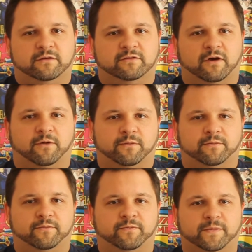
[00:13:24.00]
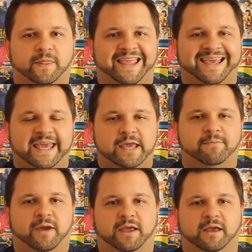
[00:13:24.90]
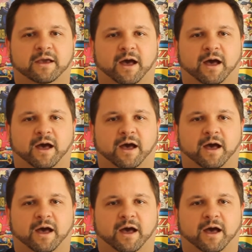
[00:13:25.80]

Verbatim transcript: So, keep making